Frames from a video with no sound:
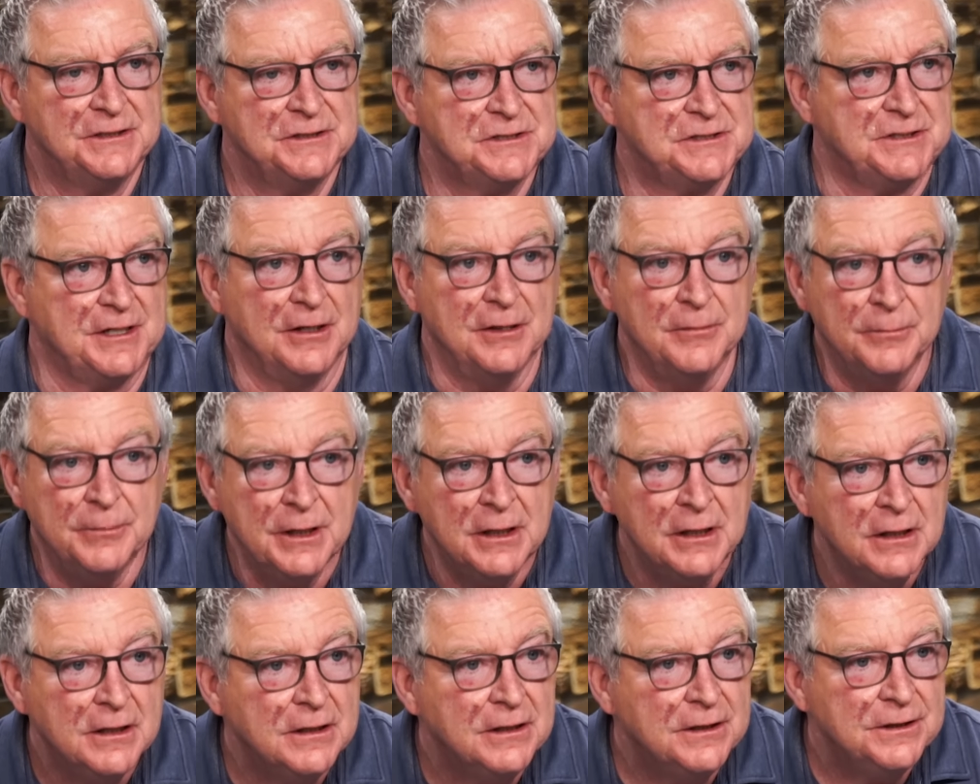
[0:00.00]

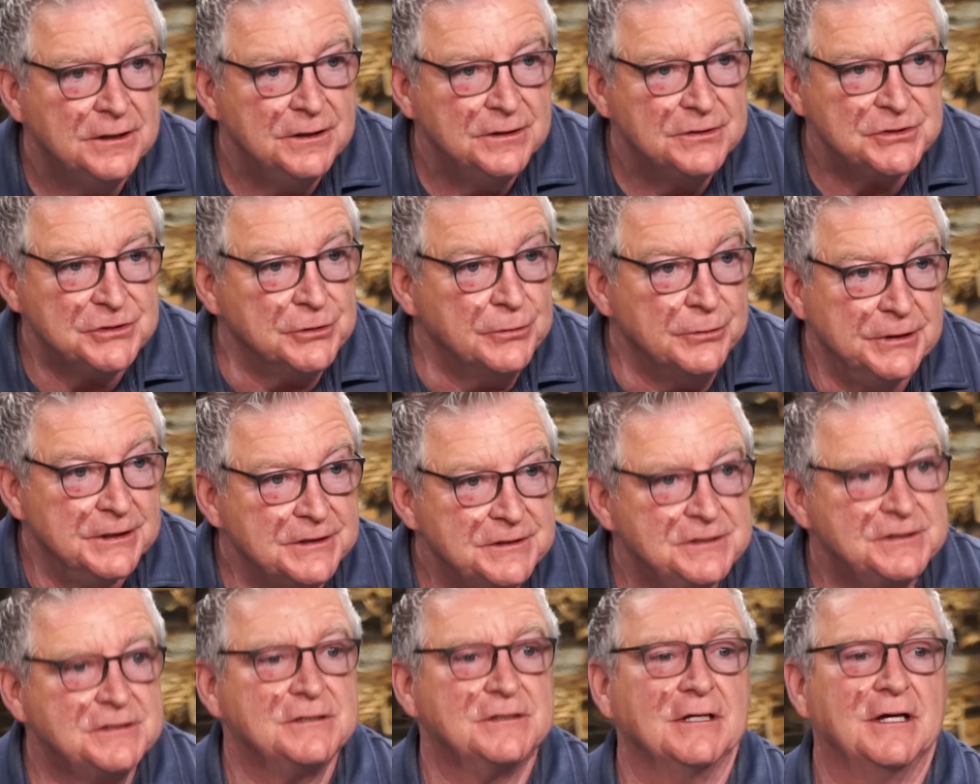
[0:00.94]
STEM
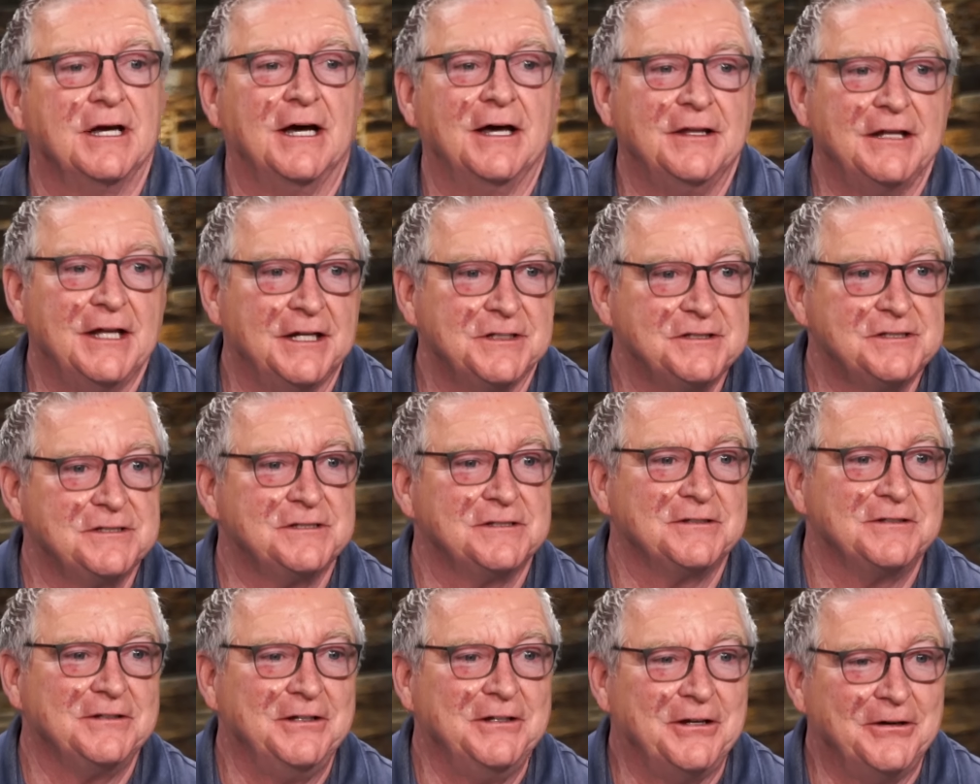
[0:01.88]
students, uh, that's,
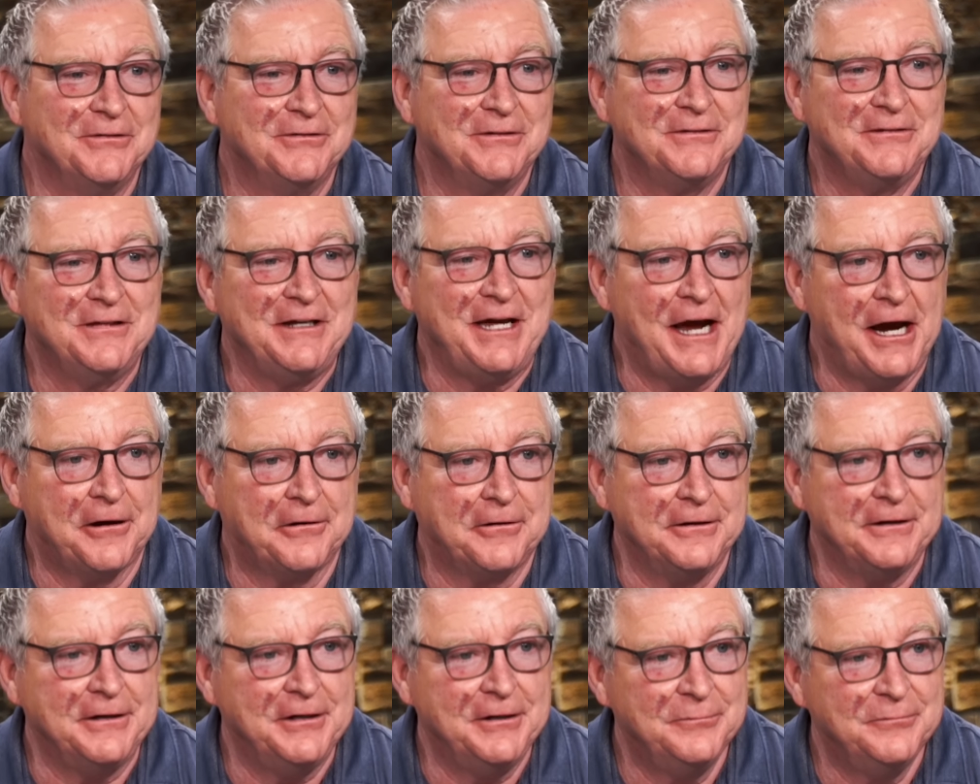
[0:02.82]
you know, the
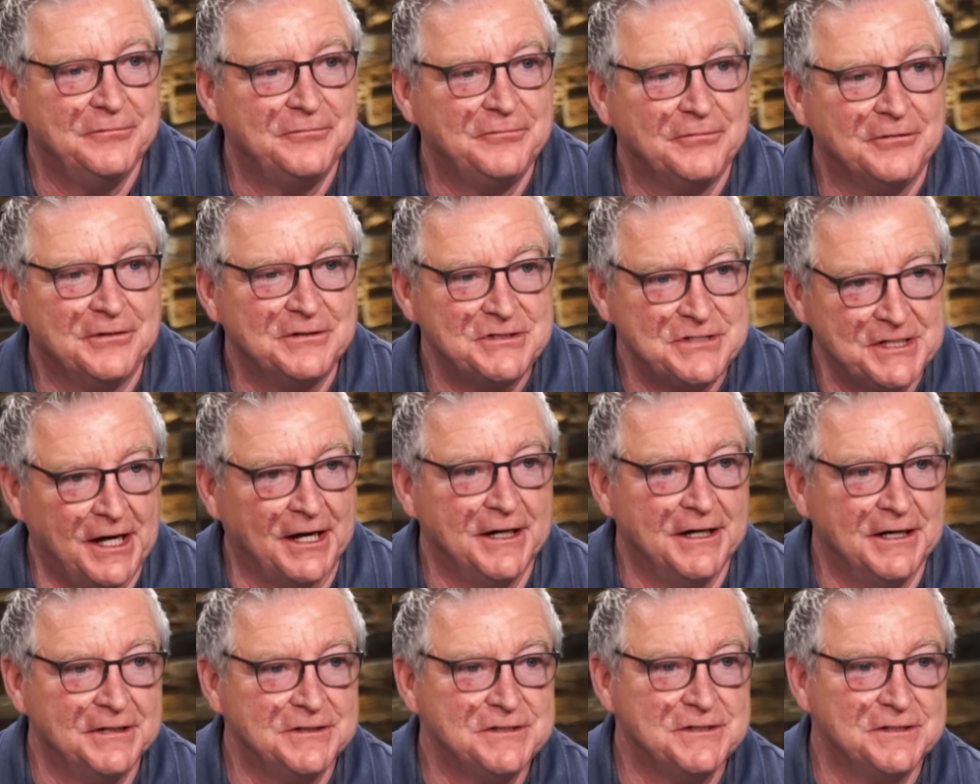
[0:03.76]
acronym for
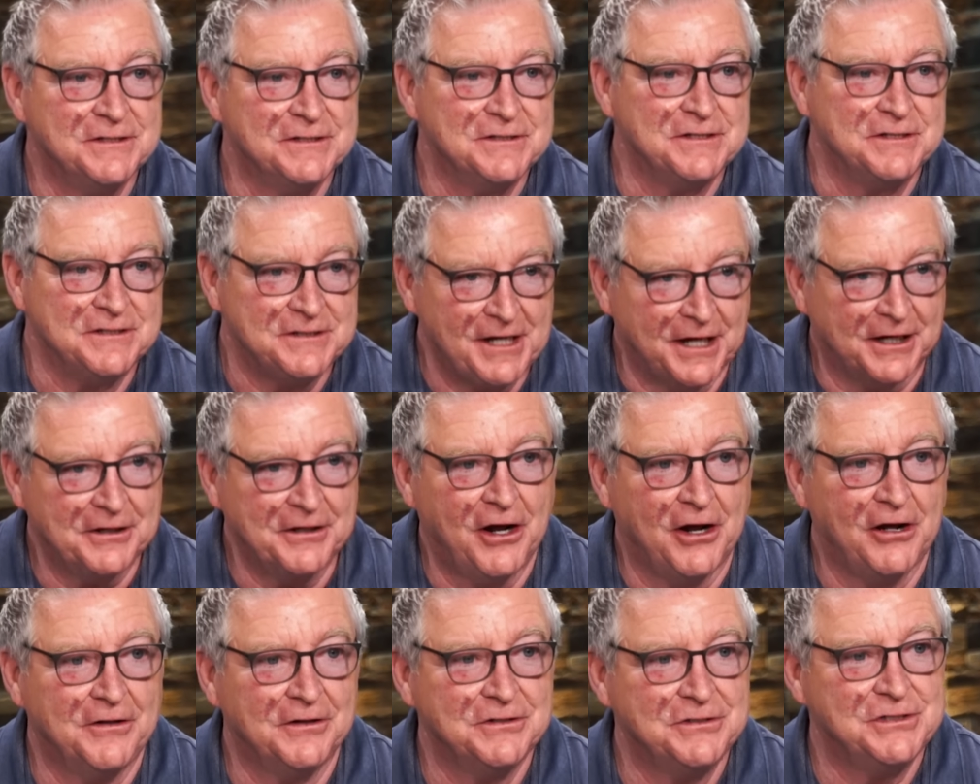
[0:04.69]
sciences and
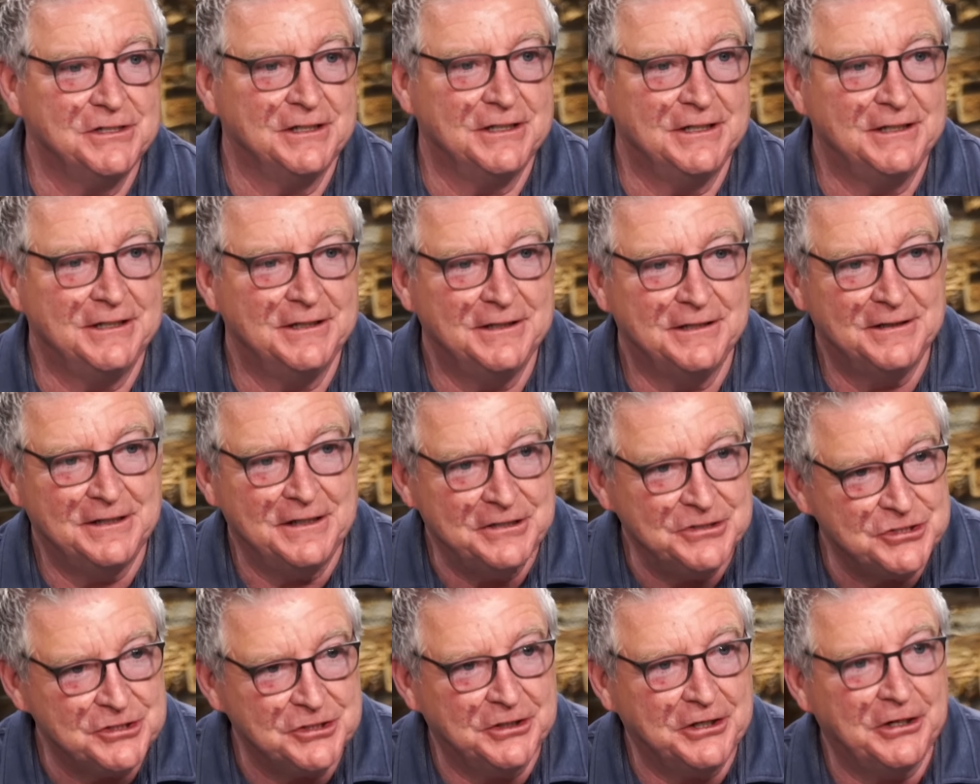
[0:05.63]
technology and
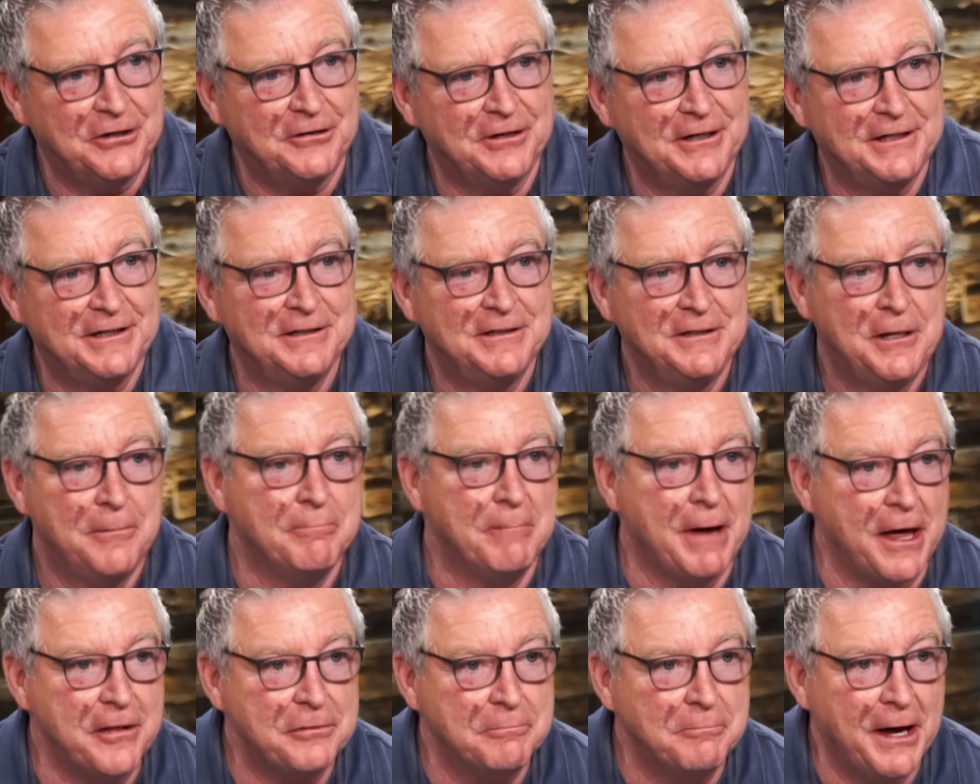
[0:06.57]
engineering,
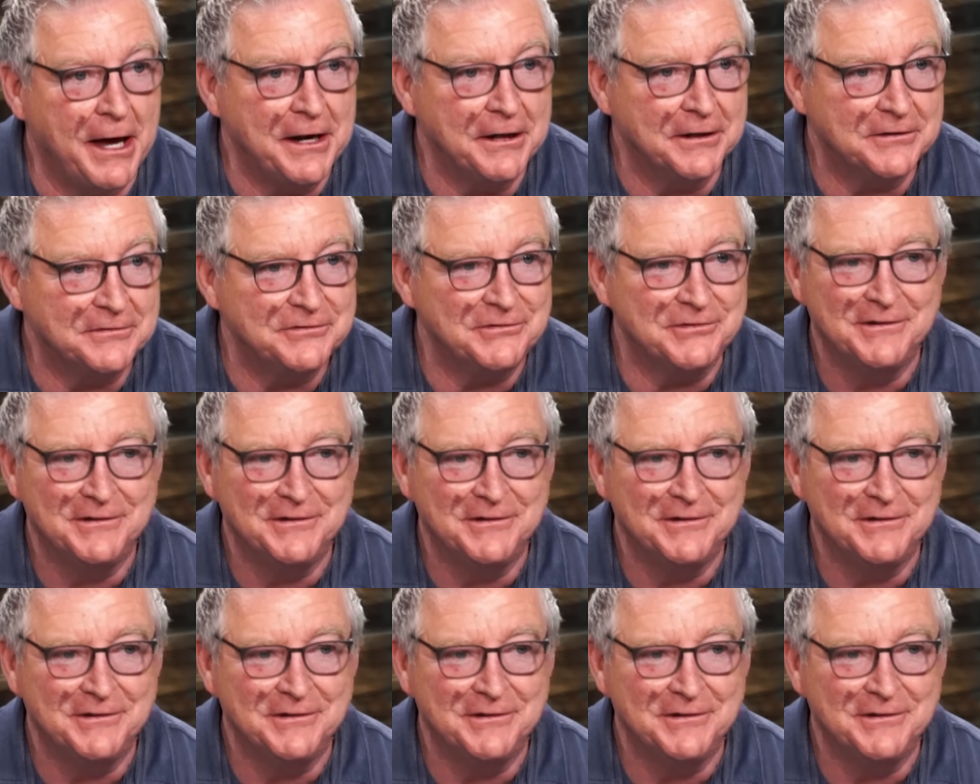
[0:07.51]
mathematics.